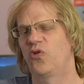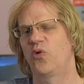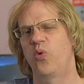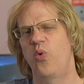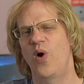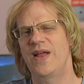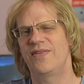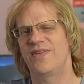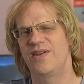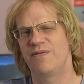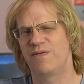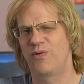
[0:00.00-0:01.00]

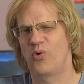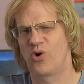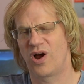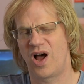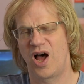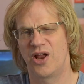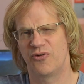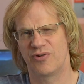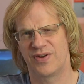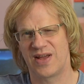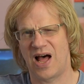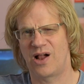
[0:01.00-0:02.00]

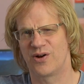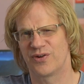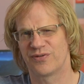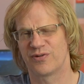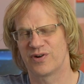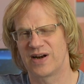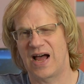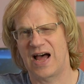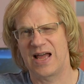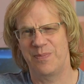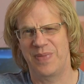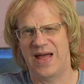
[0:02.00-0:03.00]
$2,400 for an
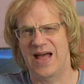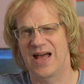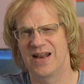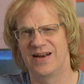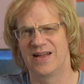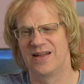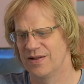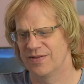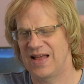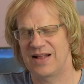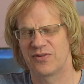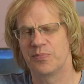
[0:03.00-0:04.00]
iPad.
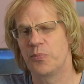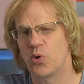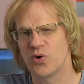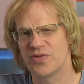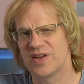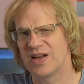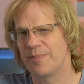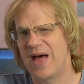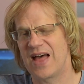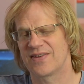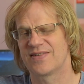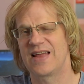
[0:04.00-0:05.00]
That's more than a
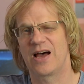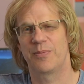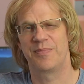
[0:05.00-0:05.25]
maxed out